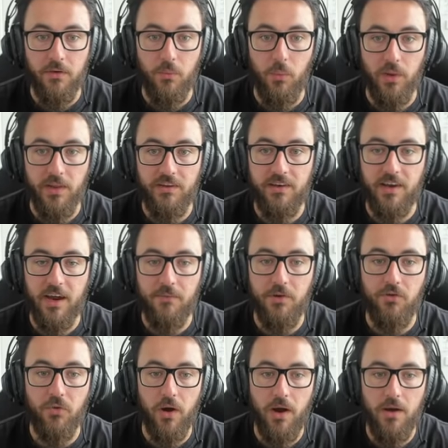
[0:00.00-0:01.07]
willing to heavy
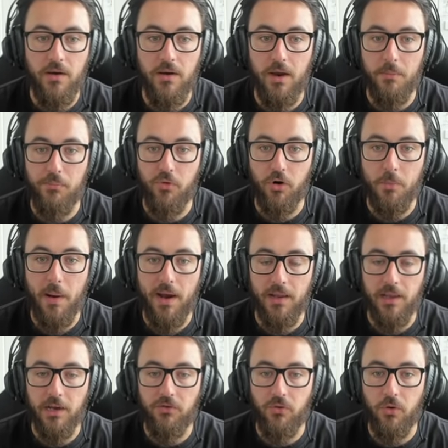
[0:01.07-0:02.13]
trade and proc my
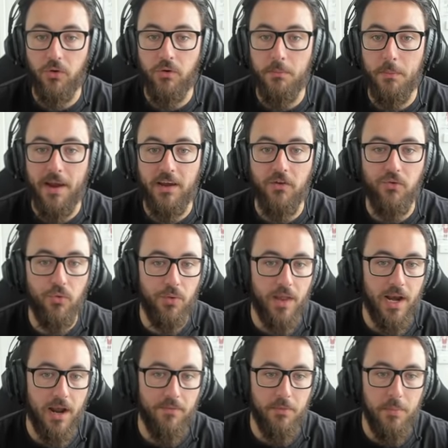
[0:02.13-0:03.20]
Electro, making sure that
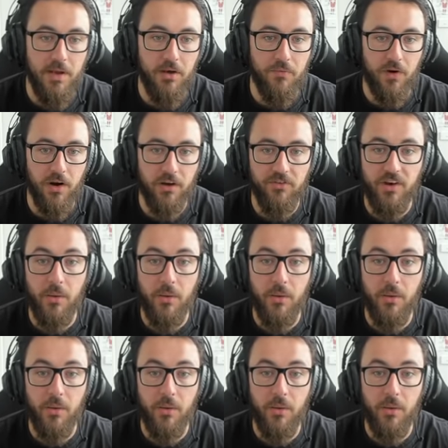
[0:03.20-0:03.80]
I have the minion advantage.